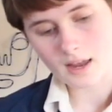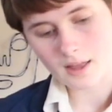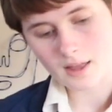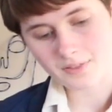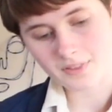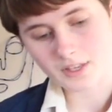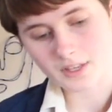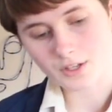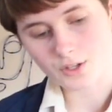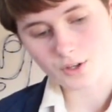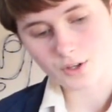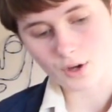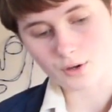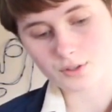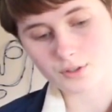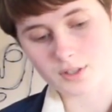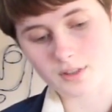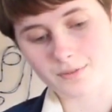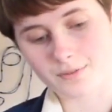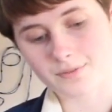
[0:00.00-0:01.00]

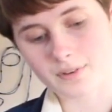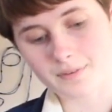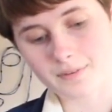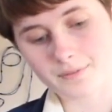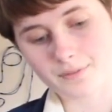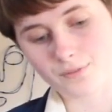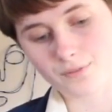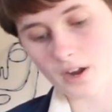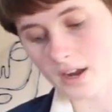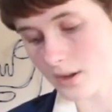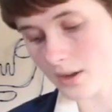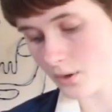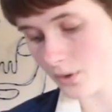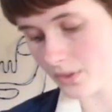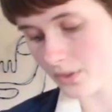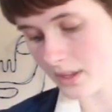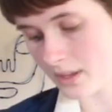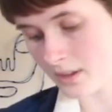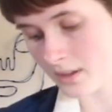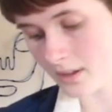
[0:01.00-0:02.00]
to the 5th fret
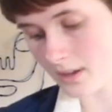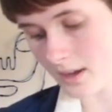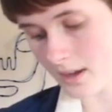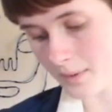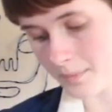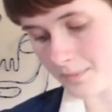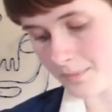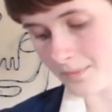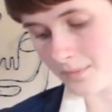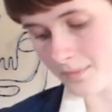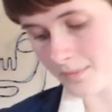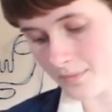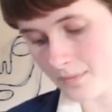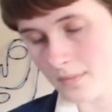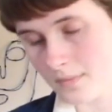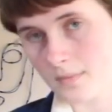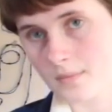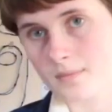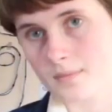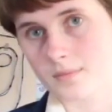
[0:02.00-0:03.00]
on
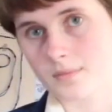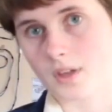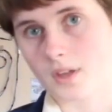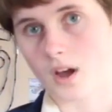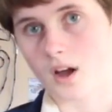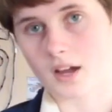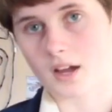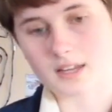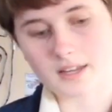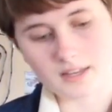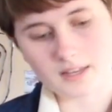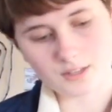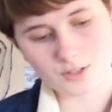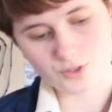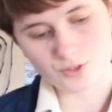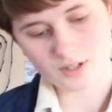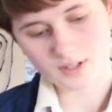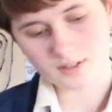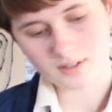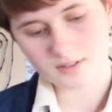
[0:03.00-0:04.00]
the high E
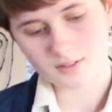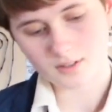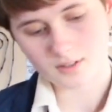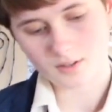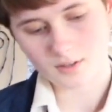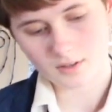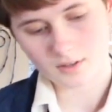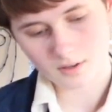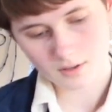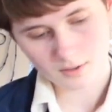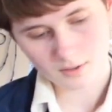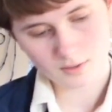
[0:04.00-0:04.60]
string, so,